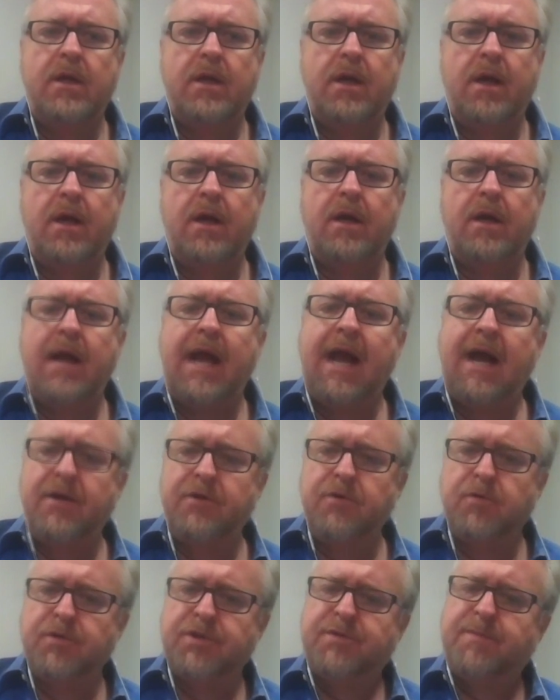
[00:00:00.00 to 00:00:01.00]

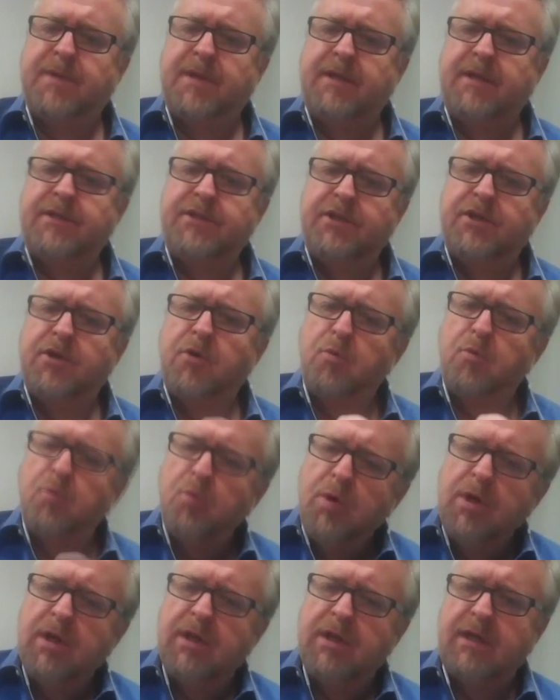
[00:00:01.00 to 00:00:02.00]
outdoor space, you know,
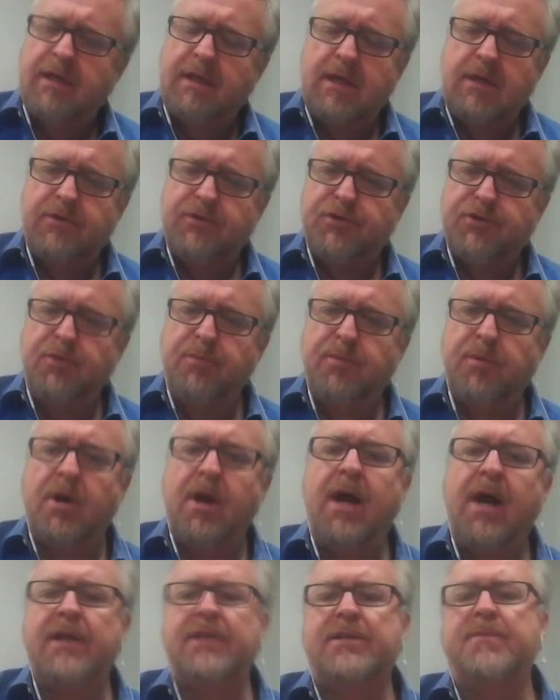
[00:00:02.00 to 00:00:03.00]
really super
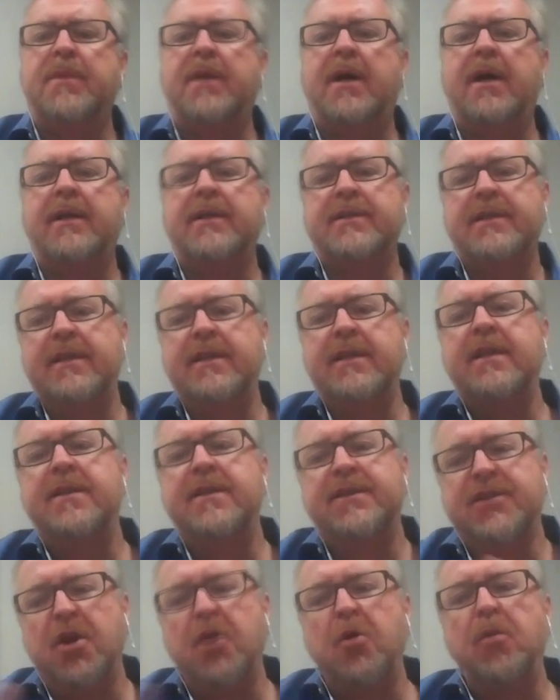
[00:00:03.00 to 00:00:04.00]
hot spots, and then
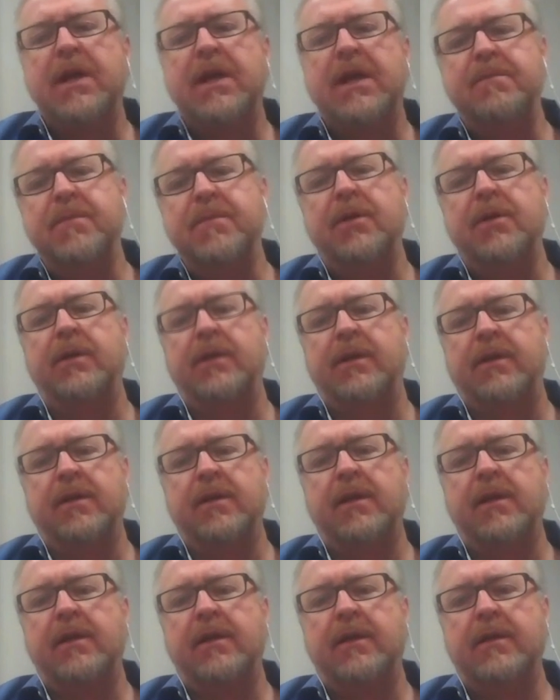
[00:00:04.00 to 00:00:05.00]
this whole in-building thing.